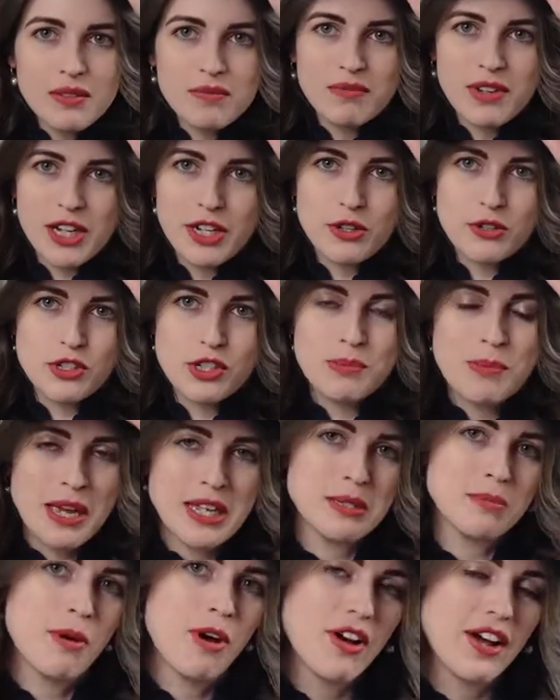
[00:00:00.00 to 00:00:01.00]
my Gucci
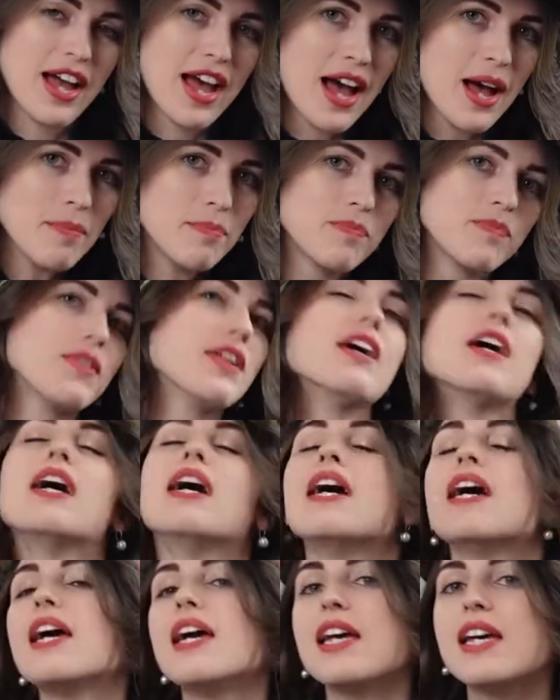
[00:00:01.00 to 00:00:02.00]
baseball cap,
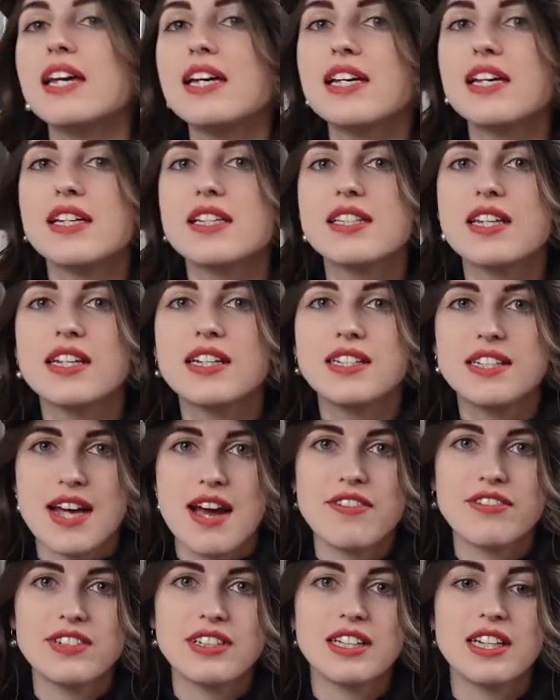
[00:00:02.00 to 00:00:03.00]
is
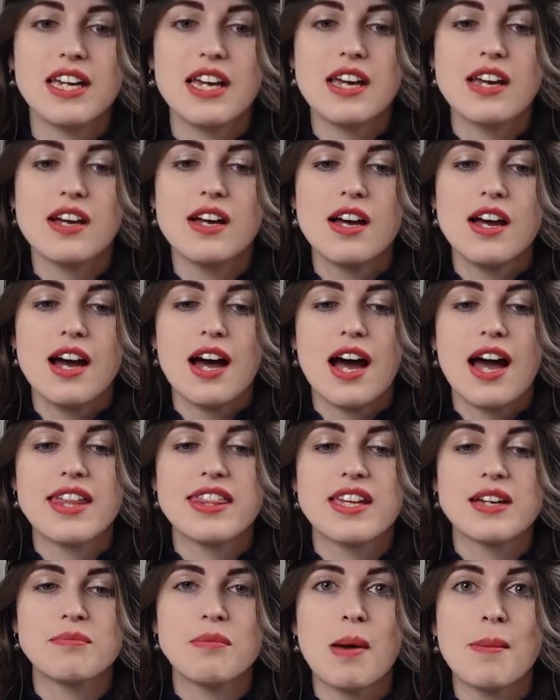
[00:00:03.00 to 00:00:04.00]
definitely I
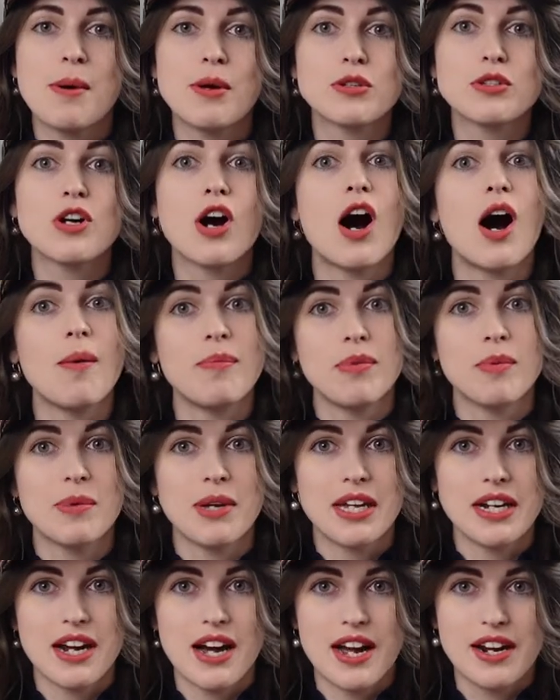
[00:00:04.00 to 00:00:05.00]
think my most
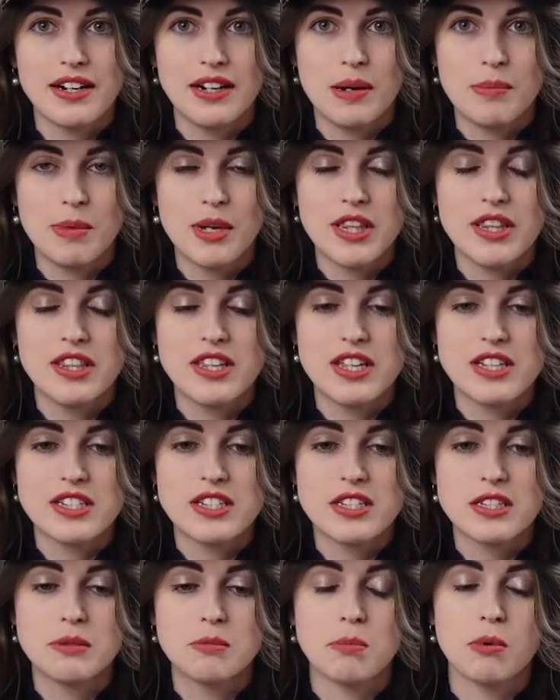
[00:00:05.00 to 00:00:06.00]
complimented item this
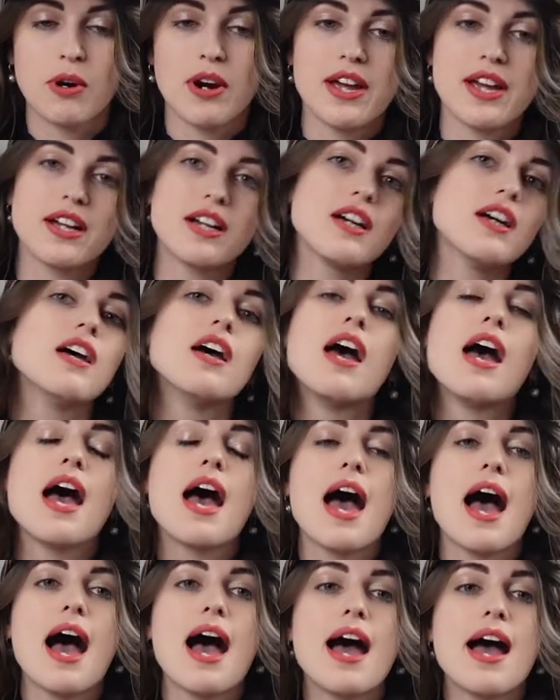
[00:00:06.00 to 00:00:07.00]
spring
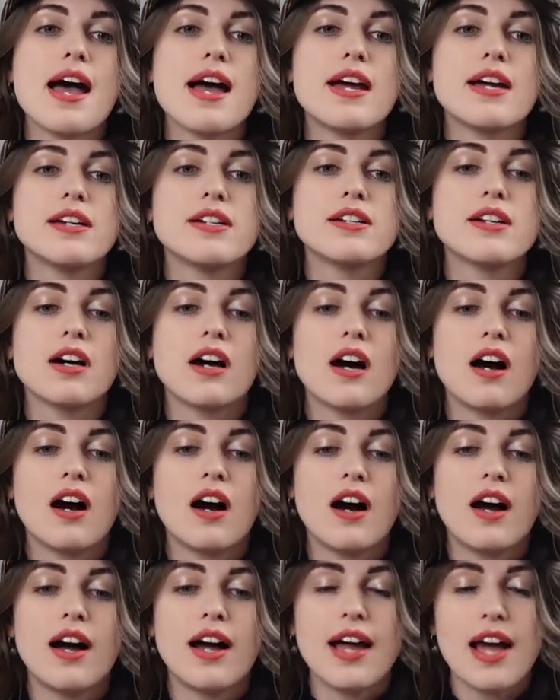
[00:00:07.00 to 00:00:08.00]
and
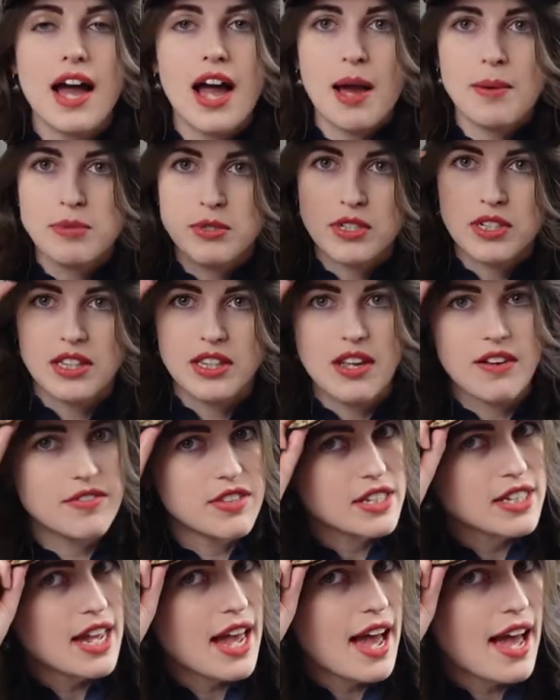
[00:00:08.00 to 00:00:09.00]
I absolutely love
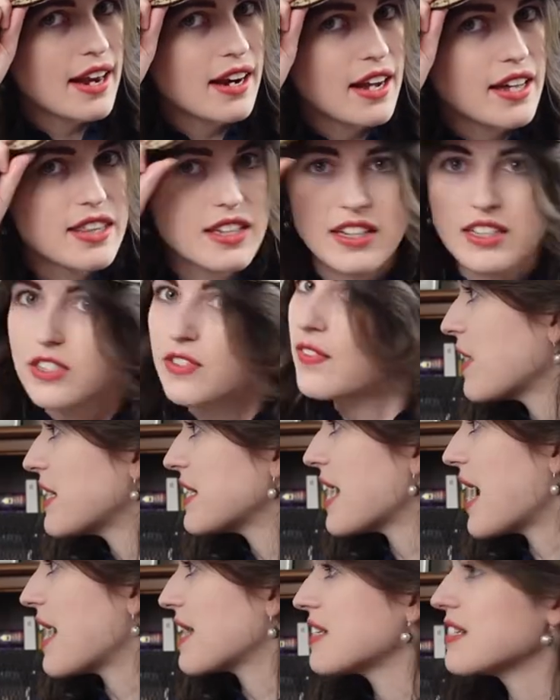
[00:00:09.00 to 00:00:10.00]
this hat. I think it's
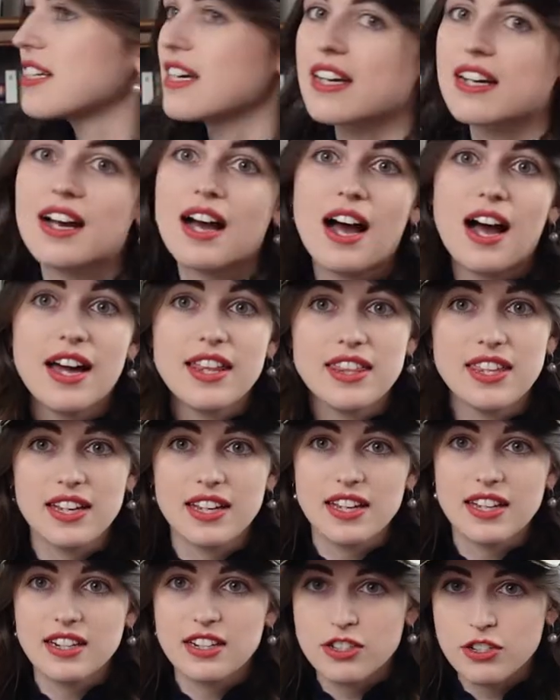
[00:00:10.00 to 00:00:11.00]
fantastic. I
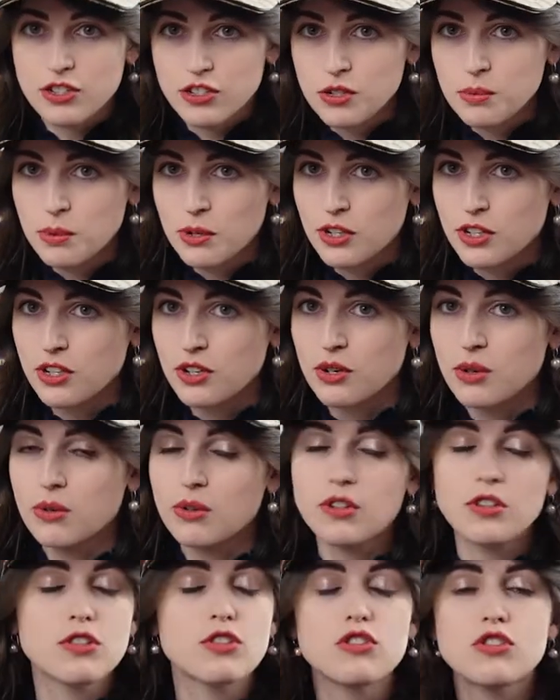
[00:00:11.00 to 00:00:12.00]
think it is super cute,
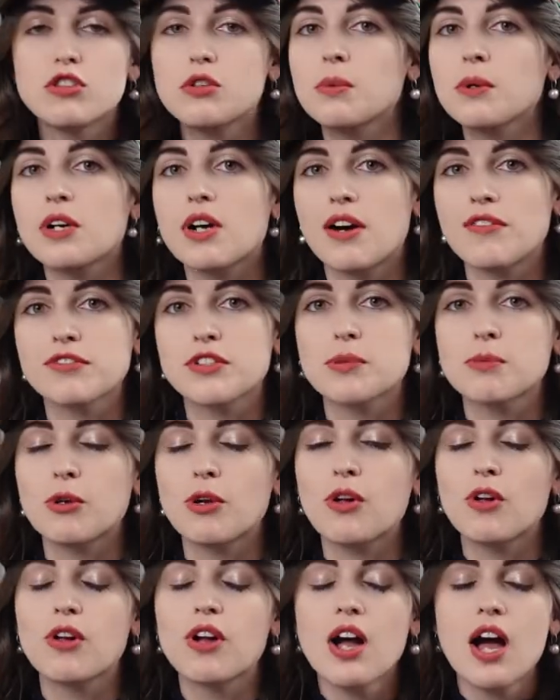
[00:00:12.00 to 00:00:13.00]
super
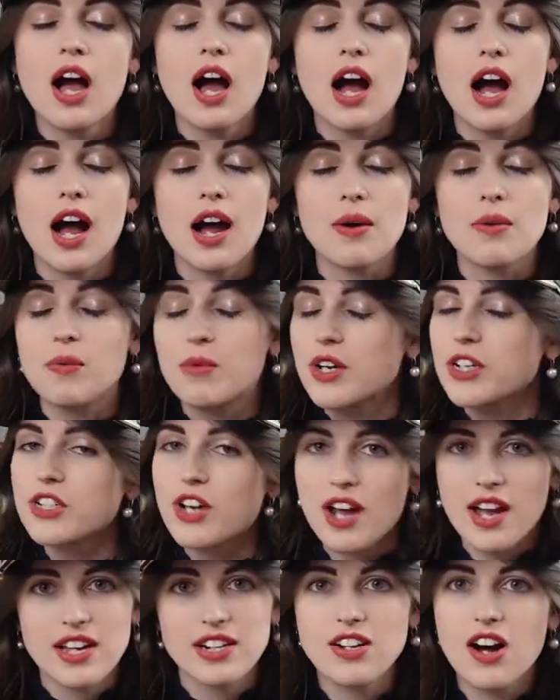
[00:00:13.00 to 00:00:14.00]
comfortable. I wish
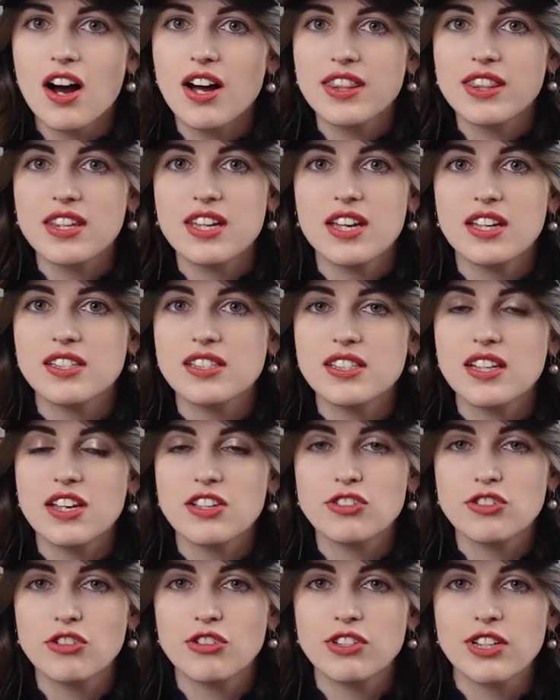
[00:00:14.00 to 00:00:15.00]
I had gotten this
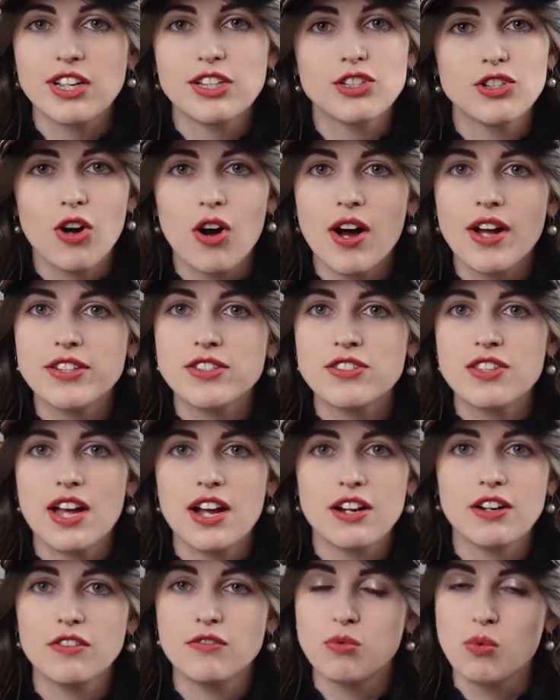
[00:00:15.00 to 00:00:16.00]
as soon as I saw it so that
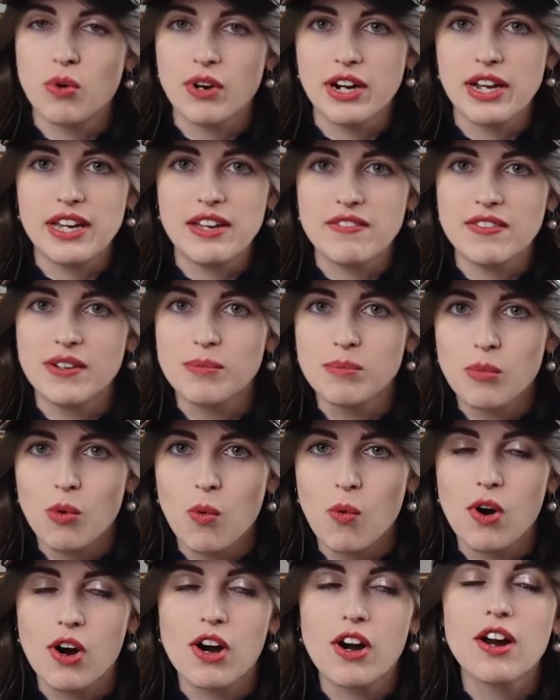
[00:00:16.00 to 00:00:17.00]
I could have worn it even
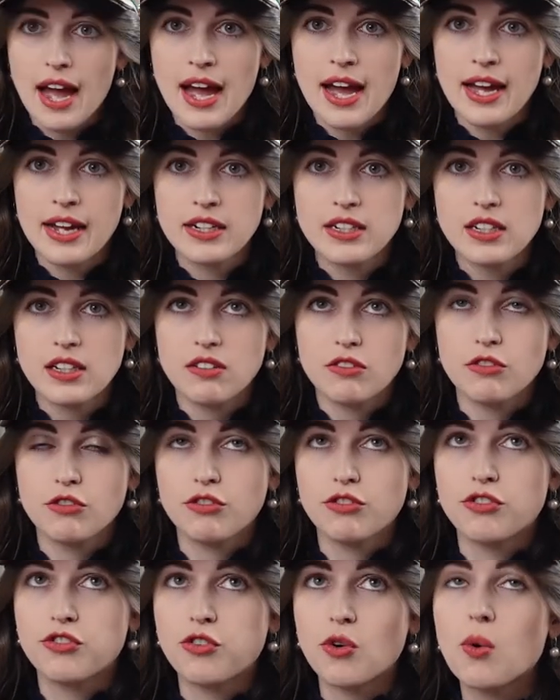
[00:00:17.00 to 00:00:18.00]
more. And
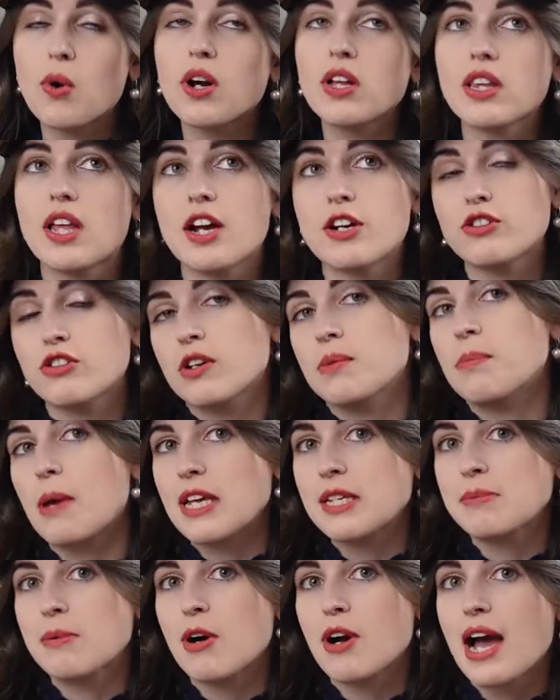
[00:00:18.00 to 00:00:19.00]
for a luxury
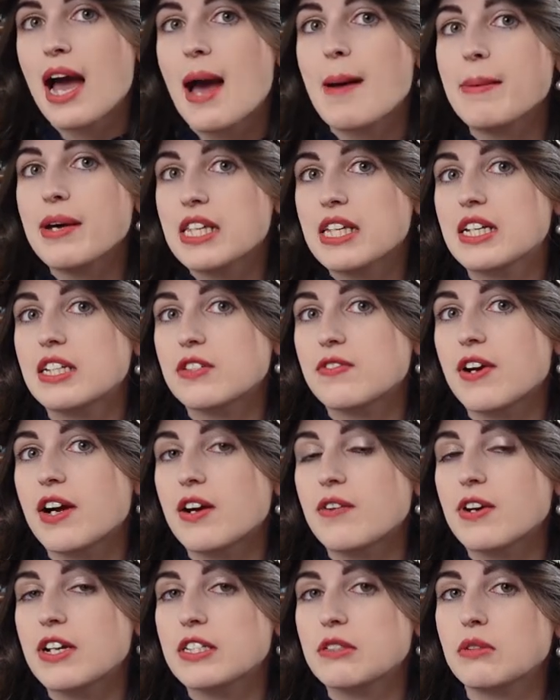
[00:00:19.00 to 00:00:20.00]
baseball cap, I think it's
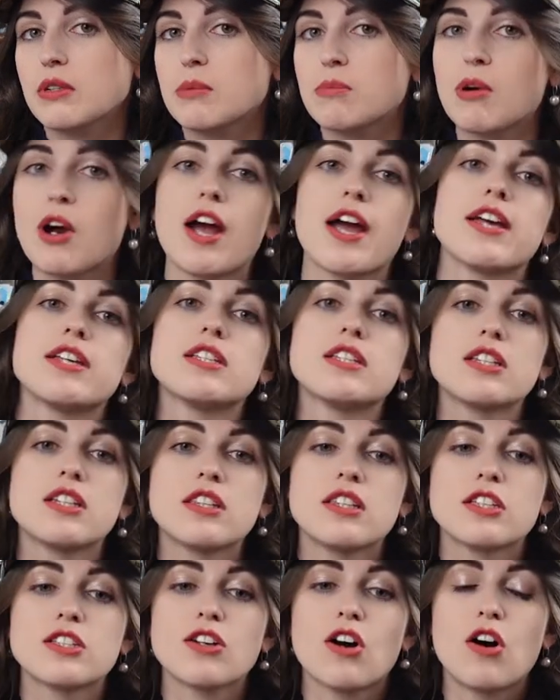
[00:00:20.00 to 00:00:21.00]
very reasonably priced.
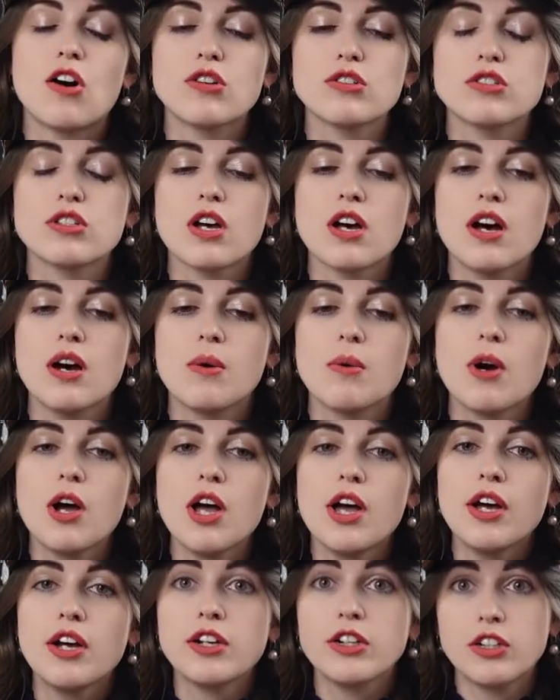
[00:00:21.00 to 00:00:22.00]
This also
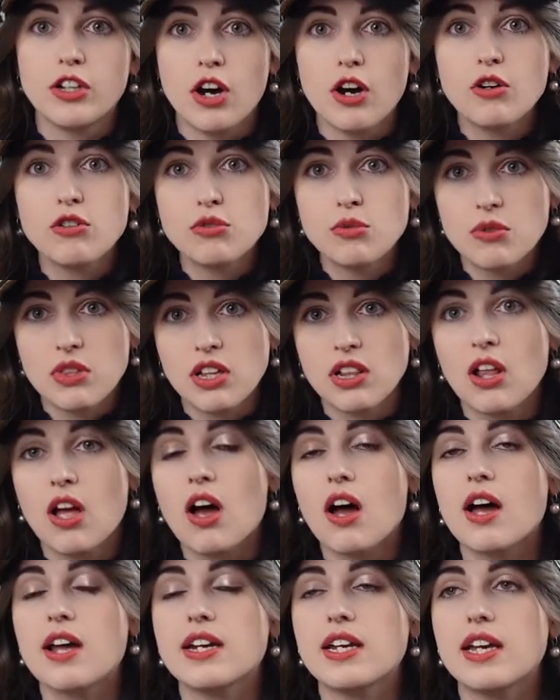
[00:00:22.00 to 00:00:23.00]
goes with a
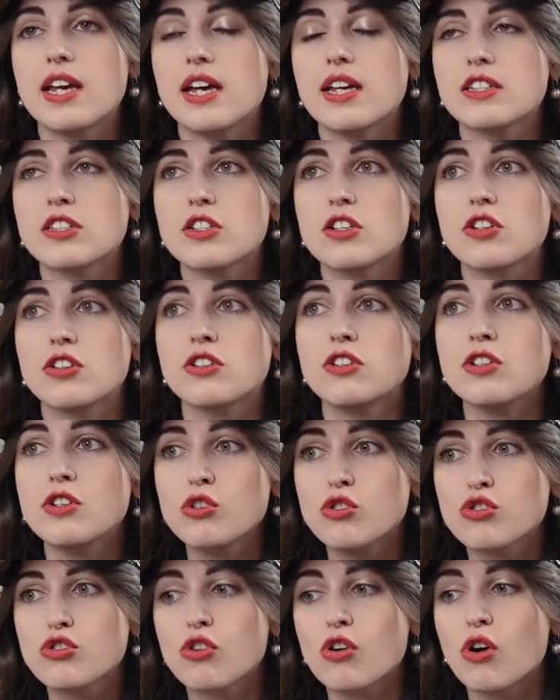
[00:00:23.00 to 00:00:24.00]
lot. It's
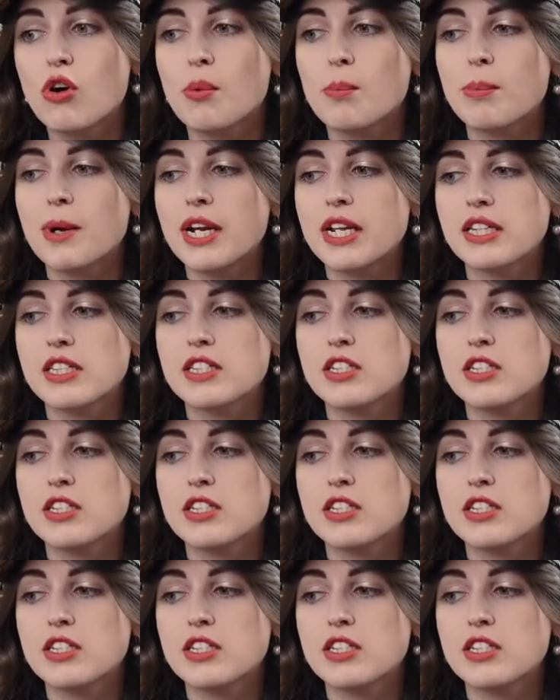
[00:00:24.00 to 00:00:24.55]
neutral, but it